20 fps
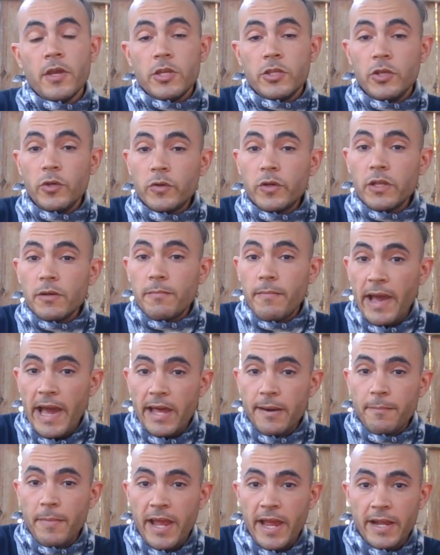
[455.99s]
You can
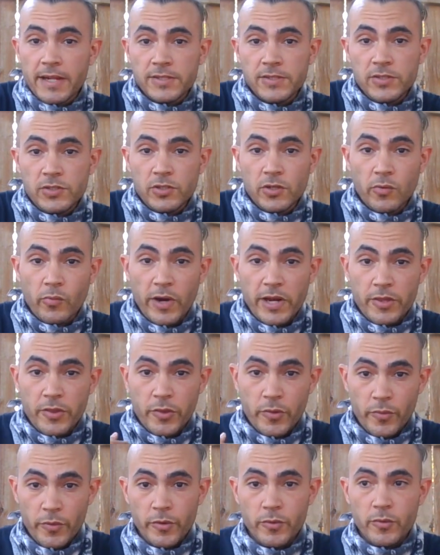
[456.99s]
Mad Max your way
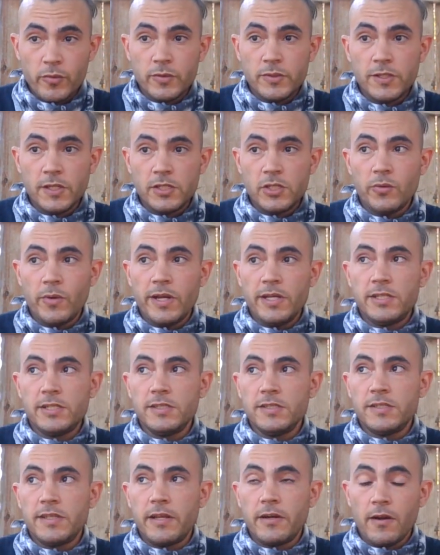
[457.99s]
through
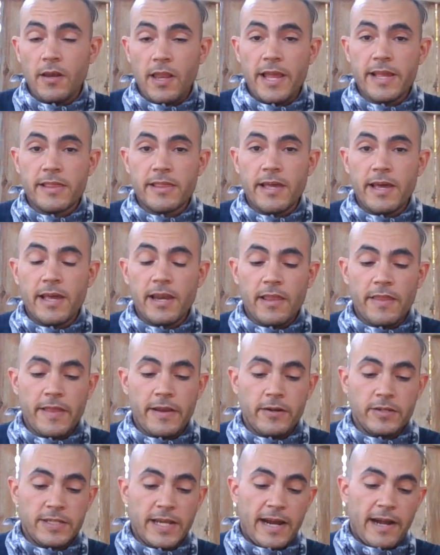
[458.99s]
situations that are like that, that
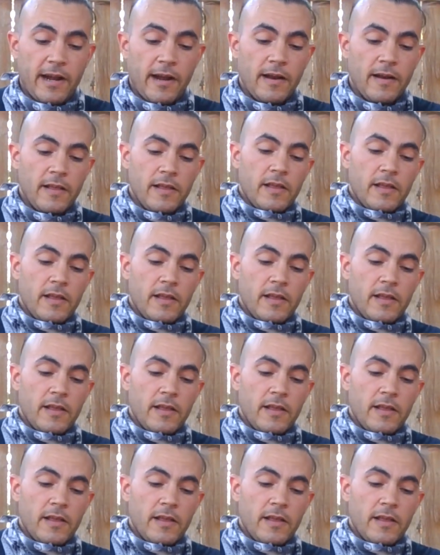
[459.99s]
are dire.